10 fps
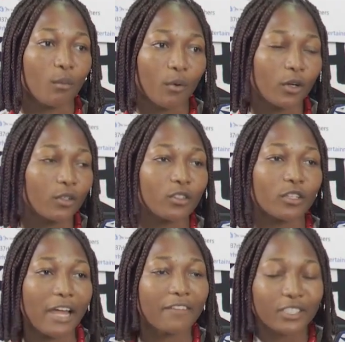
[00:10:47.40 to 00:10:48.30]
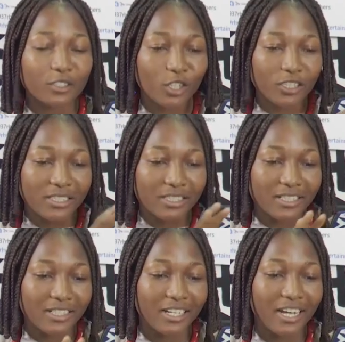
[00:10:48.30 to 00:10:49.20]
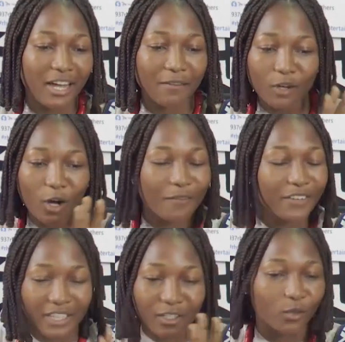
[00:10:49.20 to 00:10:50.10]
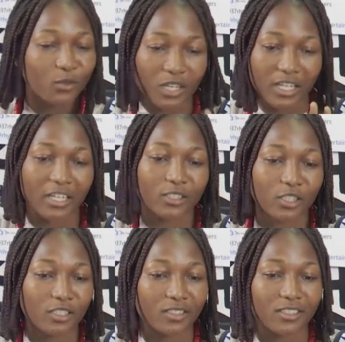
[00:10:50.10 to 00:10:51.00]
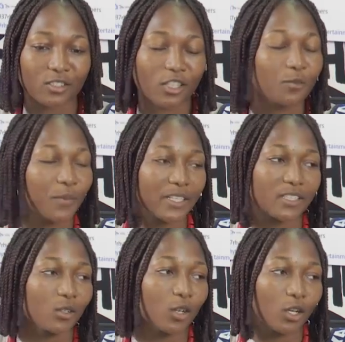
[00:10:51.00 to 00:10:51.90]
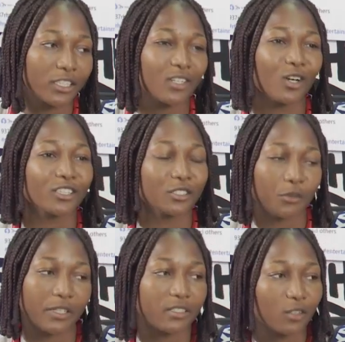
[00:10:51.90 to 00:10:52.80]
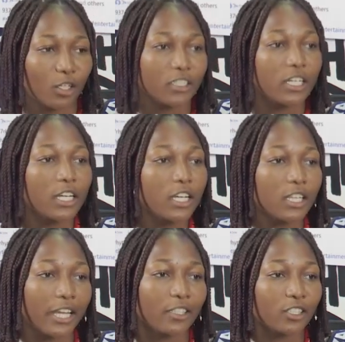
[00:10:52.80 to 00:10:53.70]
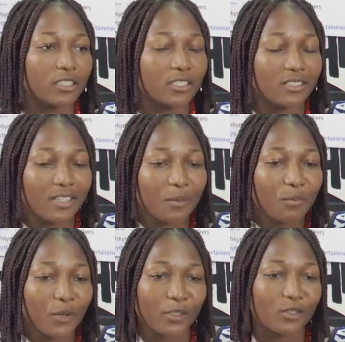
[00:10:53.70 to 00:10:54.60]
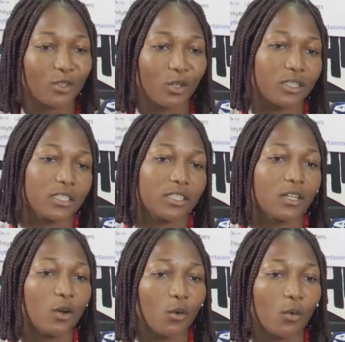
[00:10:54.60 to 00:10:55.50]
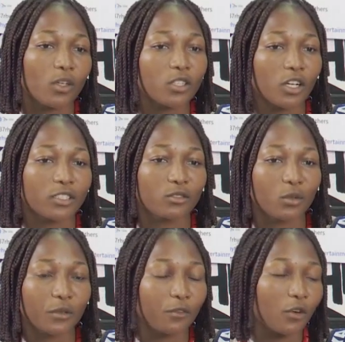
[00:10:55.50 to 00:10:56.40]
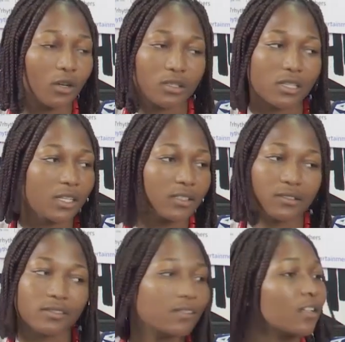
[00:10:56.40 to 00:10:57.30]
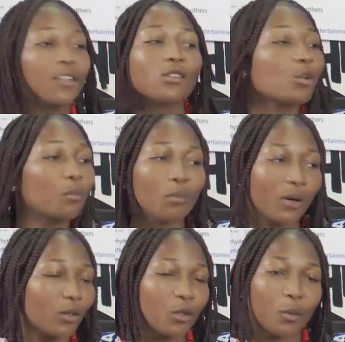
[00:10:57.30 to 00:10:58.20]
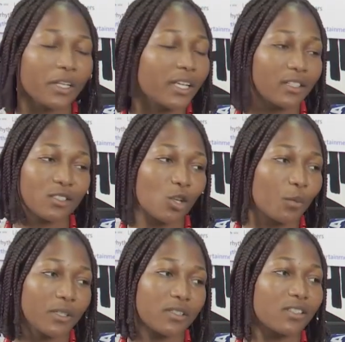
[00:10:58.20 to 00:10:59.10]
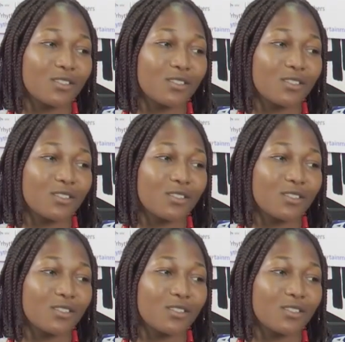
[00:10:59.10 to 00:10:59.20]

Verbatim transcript: But everything just, every everything all together just is just based on God, God grace, God, like just keep praying to God. Once God do it for us, then No mo nobody can stop it.